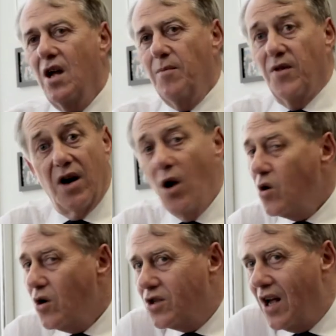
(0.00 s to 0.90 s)
But the
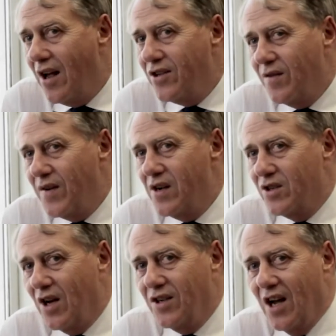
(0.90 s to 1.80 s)
low-cost airlines are very
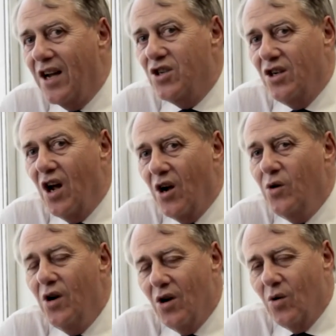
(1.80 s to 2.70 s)
exciting. I actually know
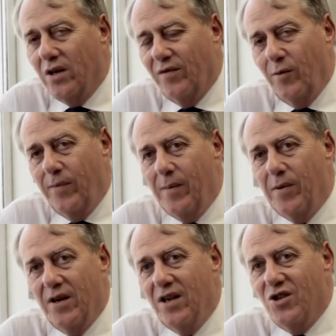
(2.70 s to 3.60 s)
quite a few people
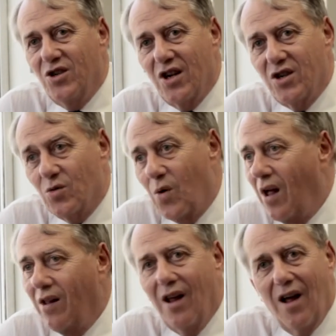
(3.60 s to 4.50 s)
in EasyJet as
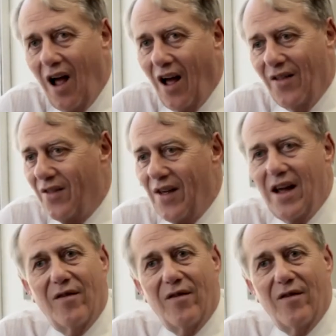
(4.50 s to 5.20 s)
well, and they have